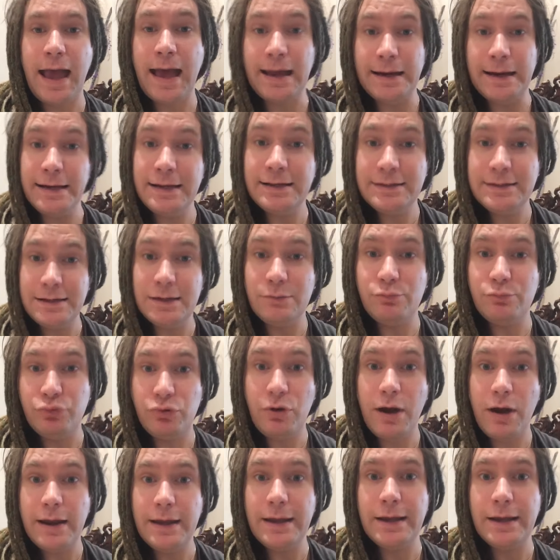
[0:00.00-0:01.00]
And is it
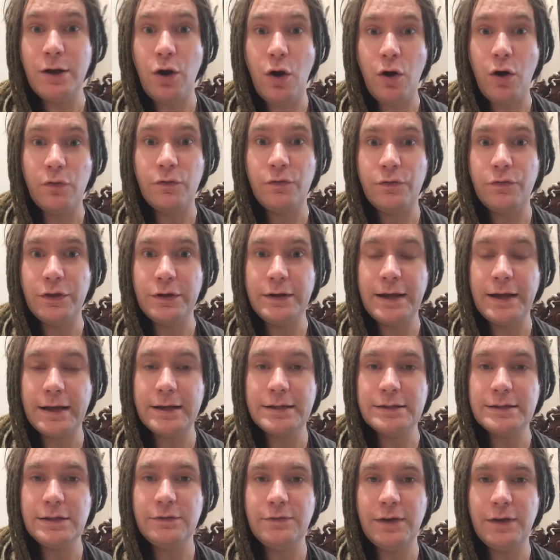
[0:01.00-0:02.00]
preying off the
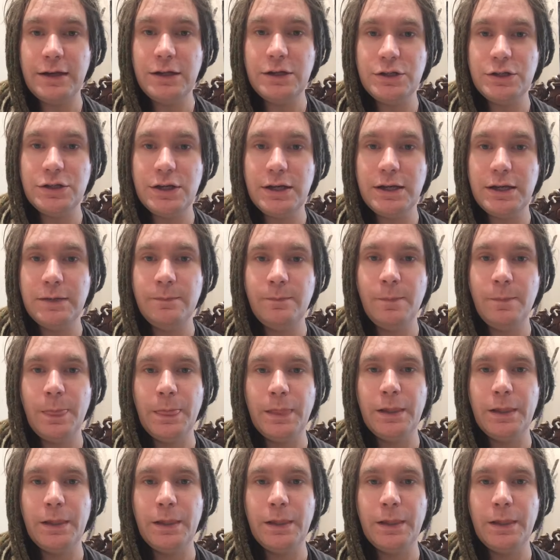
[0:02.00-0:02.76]
negative energy,